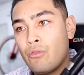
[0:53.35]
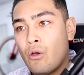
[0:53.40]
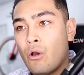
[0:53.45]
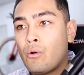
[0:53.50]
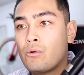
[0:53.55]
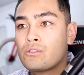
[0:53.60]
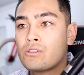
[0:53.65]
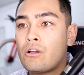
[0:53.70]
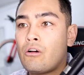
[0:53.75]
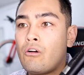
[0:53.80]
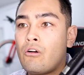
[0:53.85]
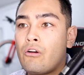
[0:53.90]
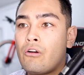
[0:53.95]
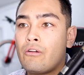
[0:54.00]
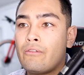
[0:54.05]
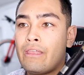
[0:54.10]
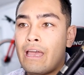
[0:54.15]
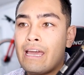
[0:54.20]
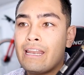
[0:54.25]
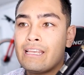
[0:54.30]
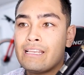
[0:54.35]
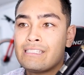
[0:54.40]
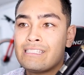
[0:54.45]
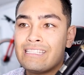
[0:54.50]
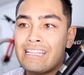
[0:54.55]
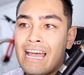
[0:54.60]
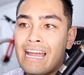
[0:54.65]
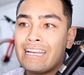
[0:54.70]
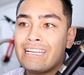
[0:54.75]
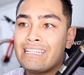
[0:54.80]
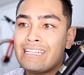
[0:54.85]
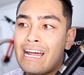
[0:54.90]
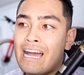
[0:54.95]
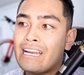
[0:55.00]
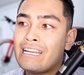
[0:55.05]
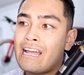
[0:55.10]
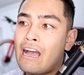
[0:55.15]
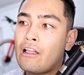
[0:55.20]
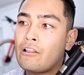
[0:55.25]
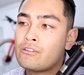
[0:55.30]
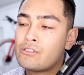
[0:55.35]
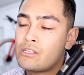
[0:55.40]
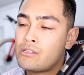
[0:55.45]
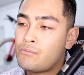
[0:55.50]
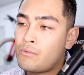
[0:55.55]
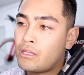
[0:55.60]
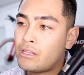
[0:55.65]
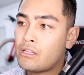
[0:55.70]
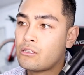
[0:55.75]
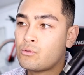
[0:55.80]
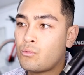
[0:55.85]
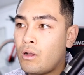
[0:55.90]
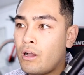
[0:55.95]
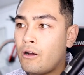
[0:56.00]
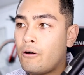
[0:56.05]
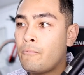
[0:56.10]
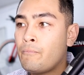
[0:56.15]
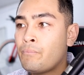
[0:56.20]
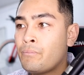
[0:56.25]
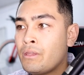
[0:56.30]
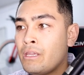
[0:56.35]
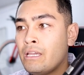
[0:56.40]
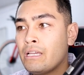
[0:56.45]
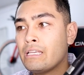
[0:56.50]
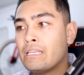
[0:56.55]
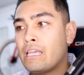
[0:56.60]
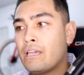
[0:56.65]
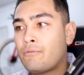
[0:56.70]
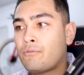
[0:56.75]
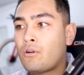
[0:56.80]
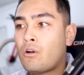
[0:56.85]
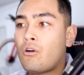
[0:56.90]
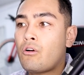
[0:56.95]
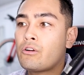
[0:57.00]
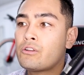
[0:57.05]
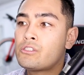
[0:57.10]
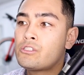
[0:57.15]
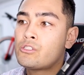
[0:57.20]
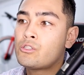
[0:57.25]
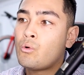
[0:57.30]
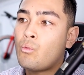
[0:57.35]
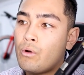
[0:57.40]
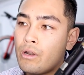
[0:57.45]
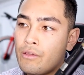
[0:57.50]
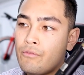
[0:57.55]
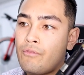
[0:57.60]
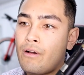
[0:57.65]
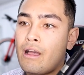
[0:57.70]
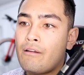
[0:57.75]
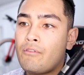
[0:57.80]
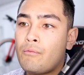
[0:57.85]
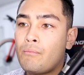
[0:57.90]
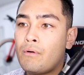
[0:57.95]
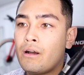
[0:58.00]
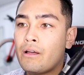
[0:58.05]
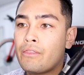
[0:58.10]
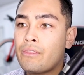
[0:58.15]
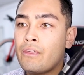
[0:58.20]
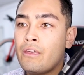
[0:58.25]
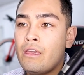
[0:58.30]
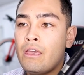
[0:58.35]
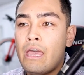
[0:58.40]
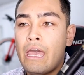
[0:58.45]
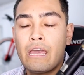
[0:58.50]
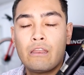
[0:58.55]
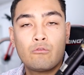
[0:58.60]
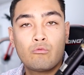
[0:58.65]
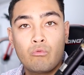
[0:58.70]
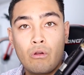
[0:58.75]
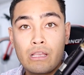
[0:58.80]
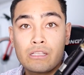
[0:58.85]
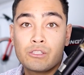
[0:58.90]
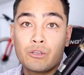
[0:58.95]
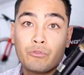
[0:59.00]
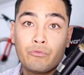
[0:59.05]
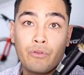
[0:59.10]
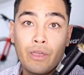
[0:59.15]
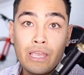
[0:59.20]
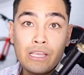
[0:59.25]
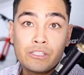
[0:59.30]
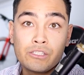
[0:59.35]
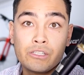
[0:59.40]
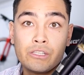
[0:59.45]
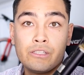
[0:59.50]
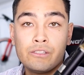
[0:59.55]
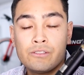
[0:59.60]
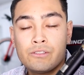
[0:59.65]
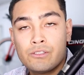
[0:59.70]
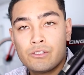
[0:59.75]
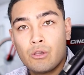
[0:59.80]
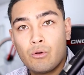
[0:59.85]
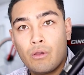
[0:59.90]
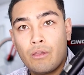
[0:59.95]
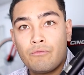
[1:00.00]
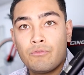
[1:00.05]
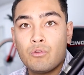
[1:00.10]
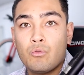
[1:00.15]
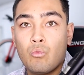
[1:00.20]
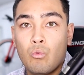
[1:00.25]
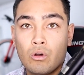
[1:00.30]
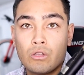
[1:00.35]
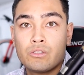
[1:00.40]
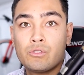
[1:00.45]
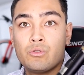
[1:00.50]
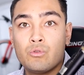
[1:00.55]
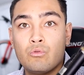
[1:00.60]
those are that is ninety-nine dollars a month as well. Gift cards, twenty-five dollars a month, and reservations. So if you want